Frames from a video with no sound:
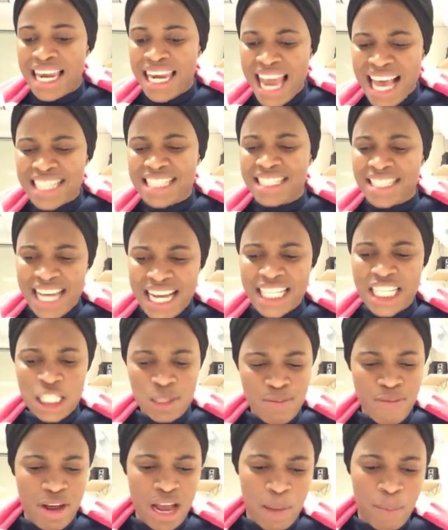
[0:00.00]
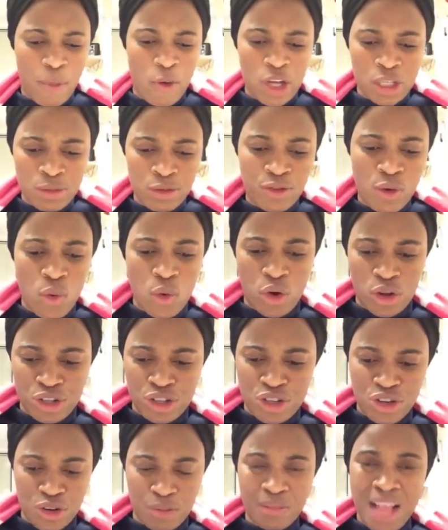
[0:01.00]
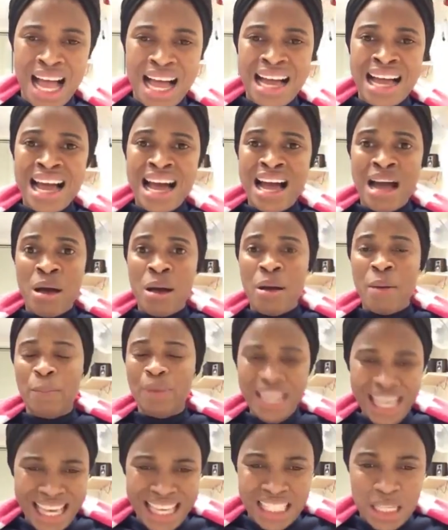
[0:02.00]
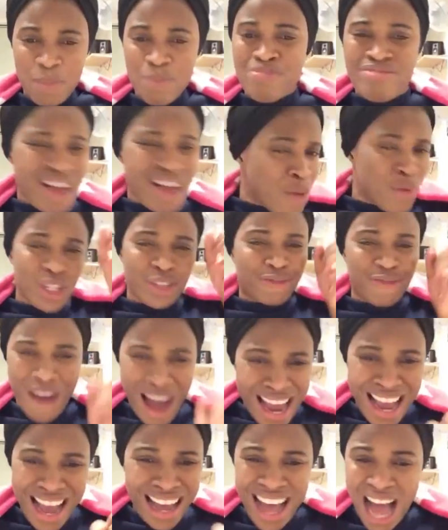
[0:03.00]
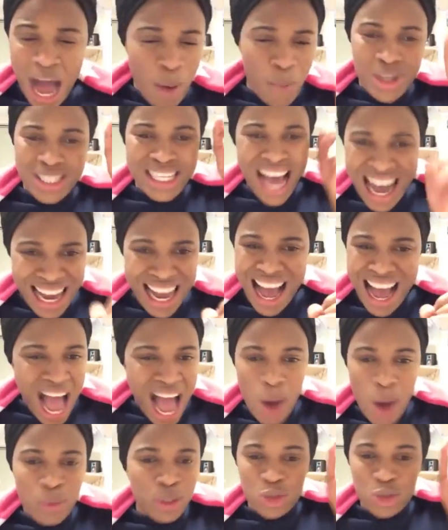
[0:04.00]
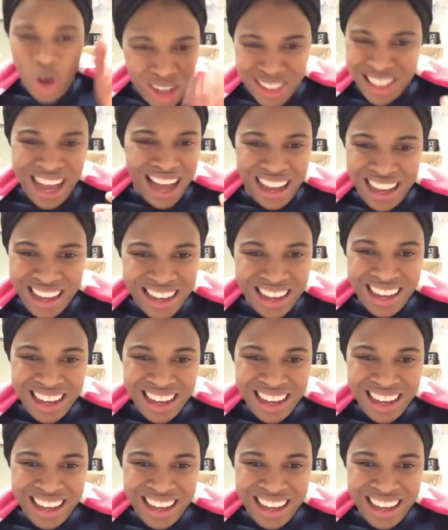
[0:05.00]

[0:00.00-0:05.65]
Let's take this prayer point before we continue. Please pray with fire and with anger and with thunder.